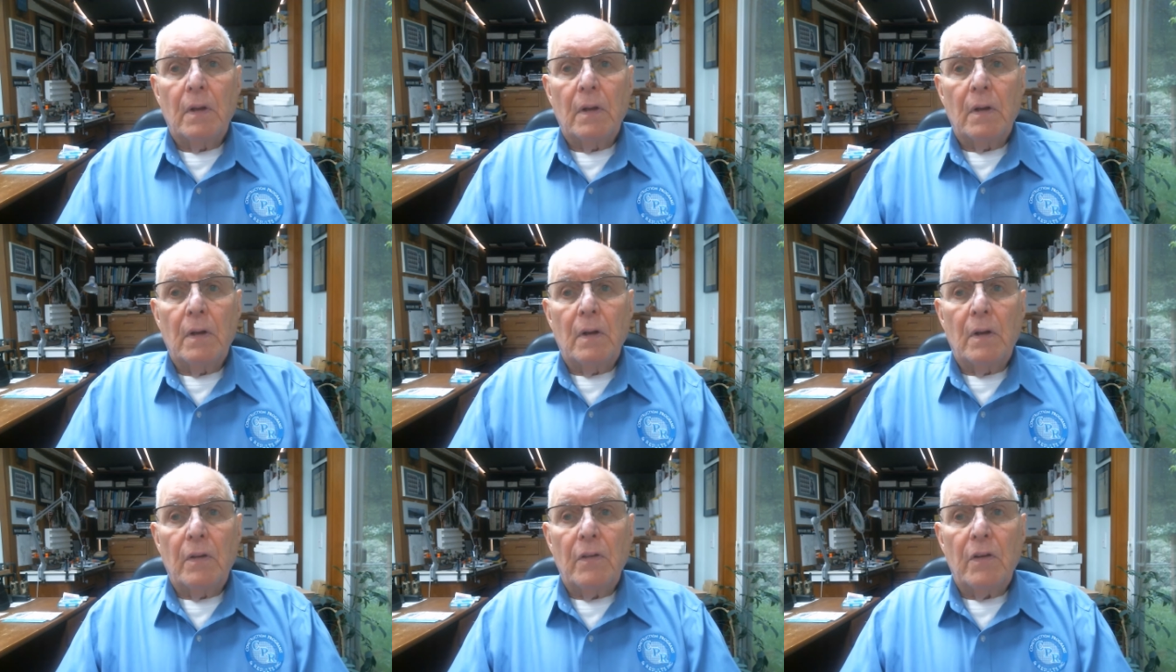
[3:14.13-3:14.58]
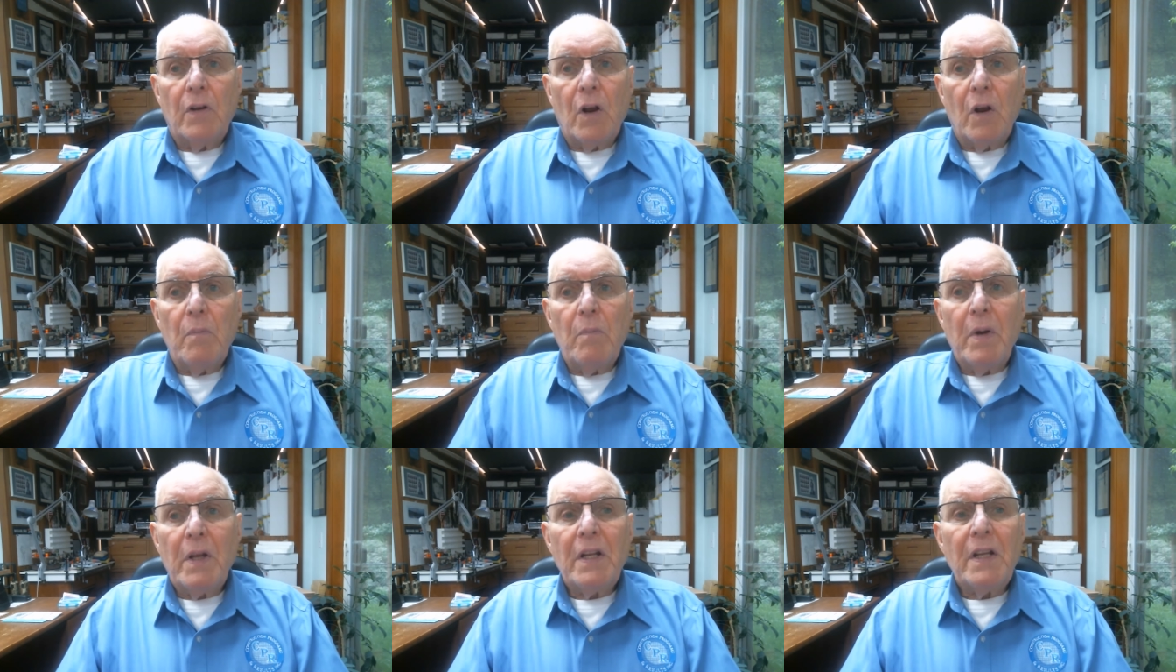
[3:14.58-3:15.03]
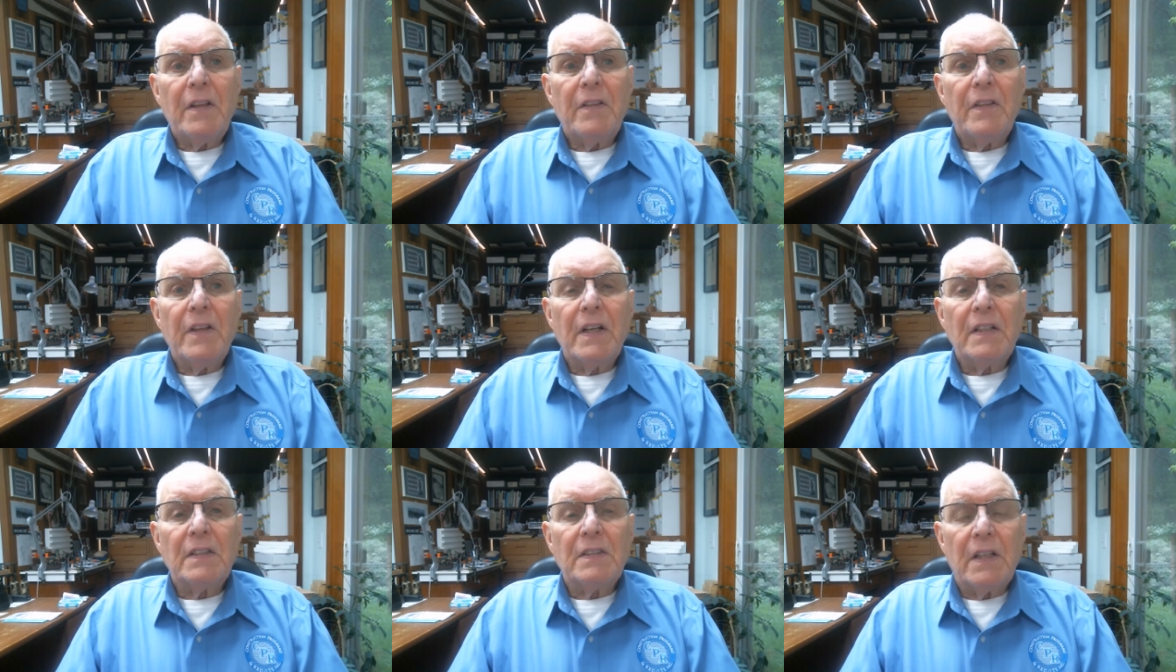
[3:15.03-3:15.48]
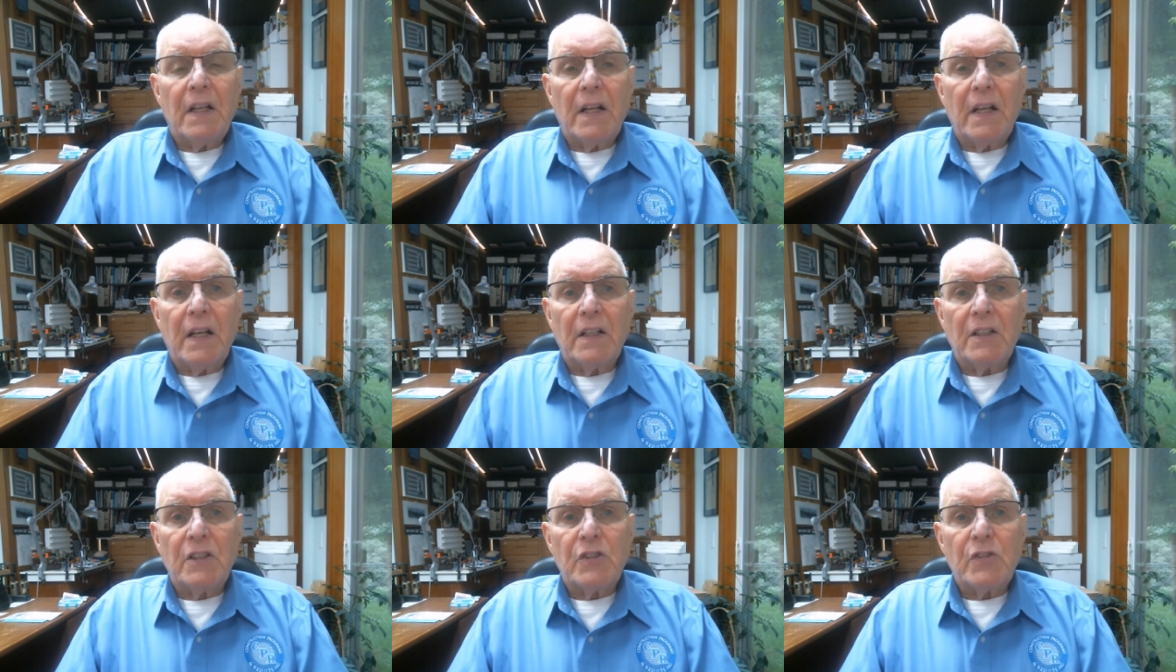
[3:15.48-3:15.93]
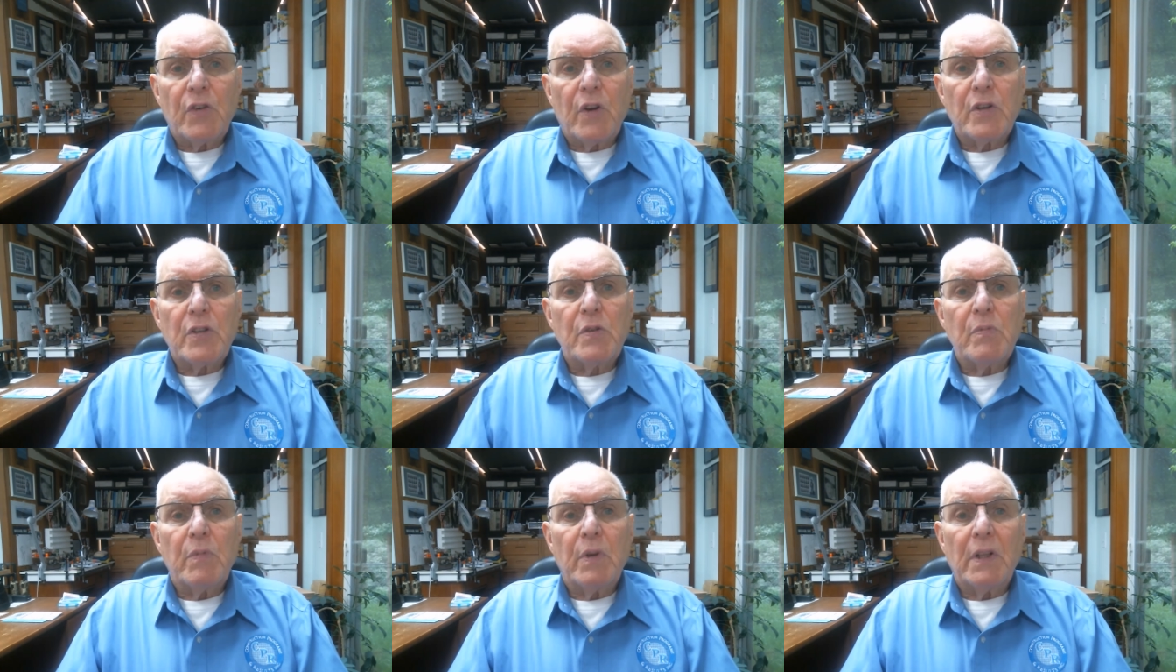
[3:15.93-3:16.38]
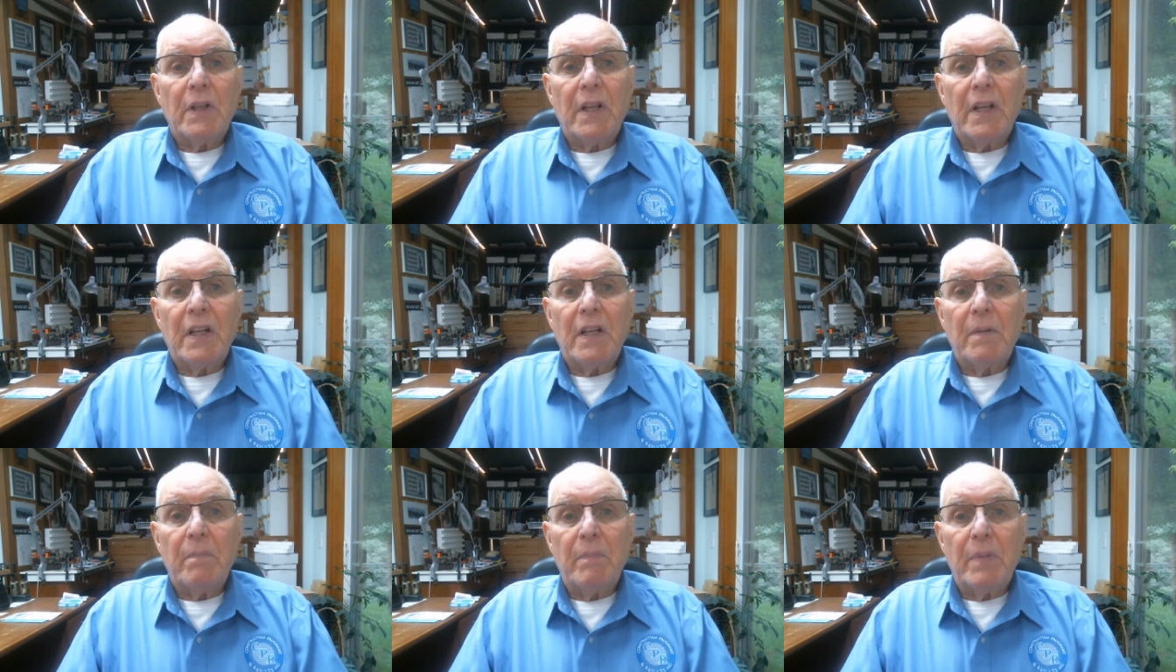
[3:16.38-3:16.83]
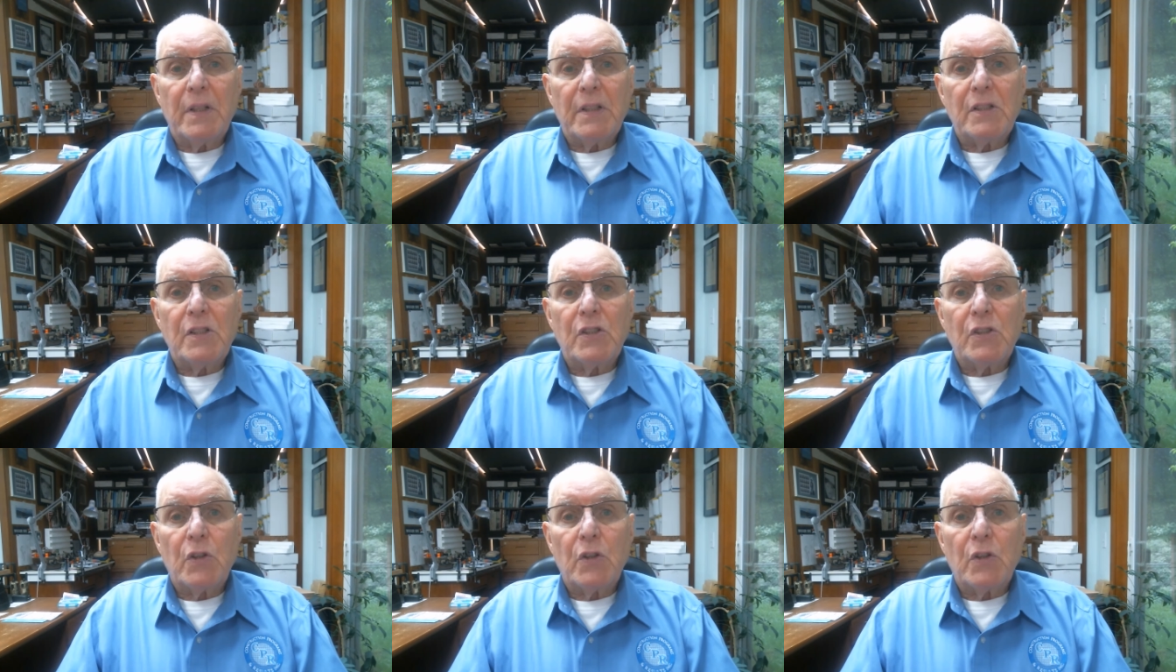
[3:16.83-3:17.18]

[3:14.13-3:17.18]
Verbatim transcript: There are many things that a construction related business